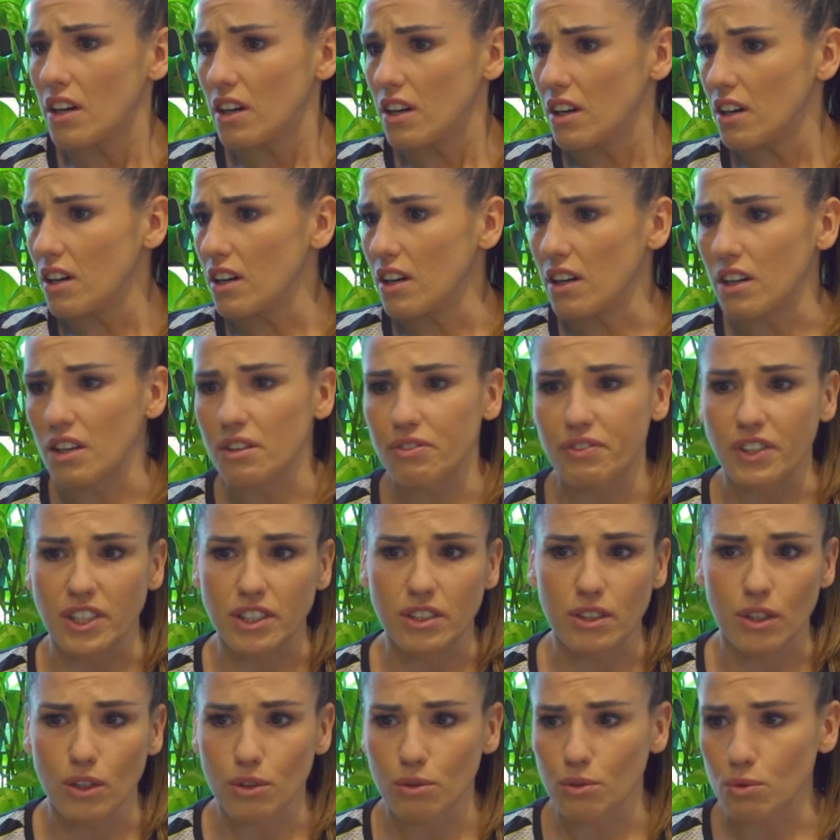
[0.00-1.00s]
If
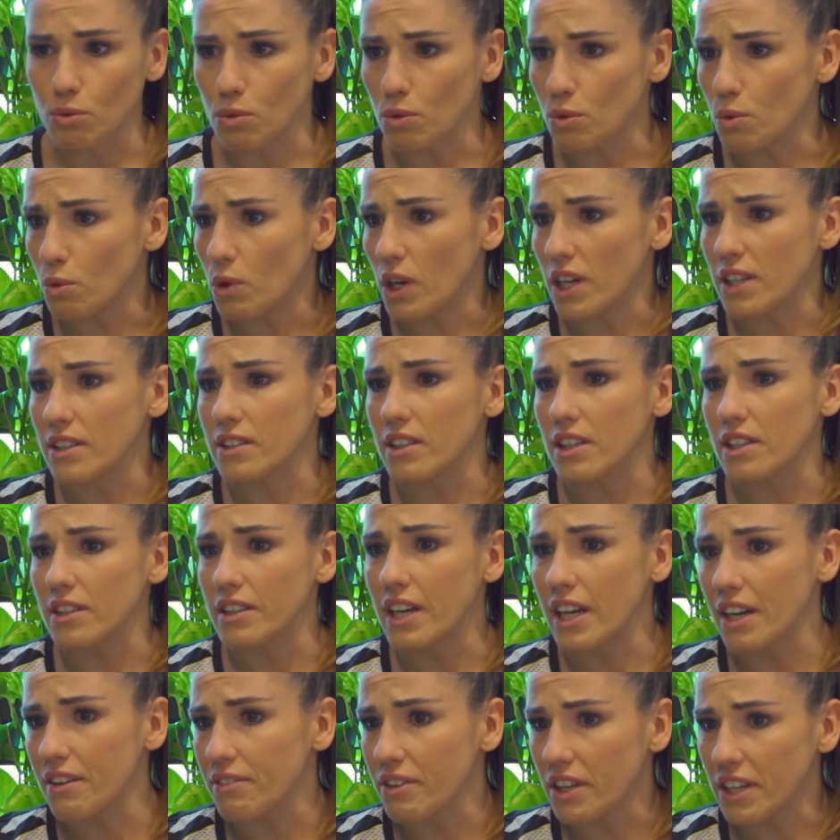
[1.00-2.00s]
it's not one that
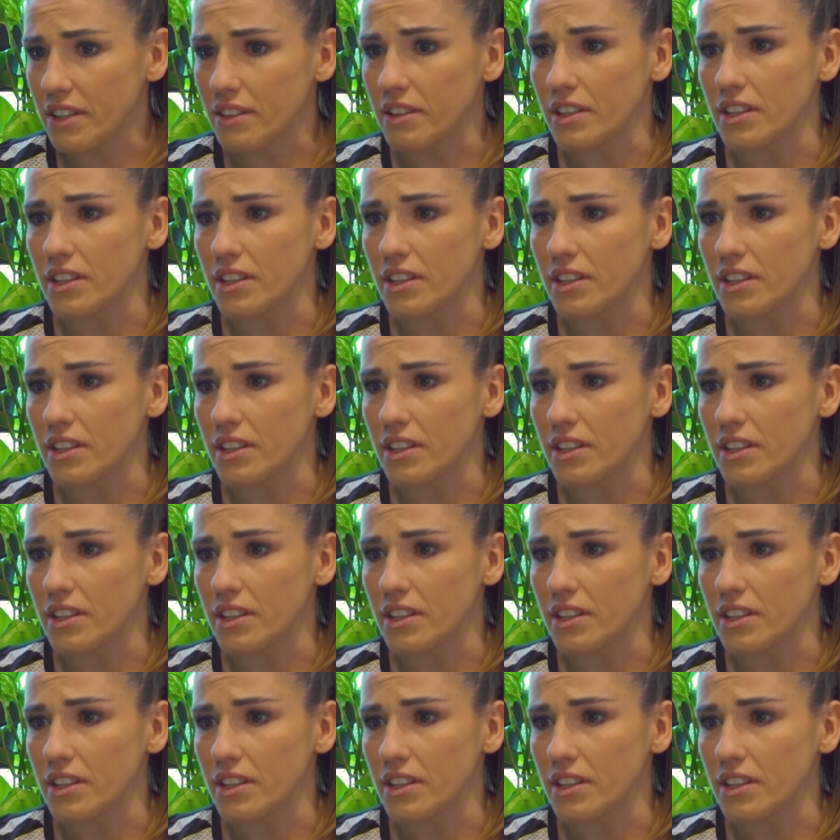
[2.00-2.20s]
have had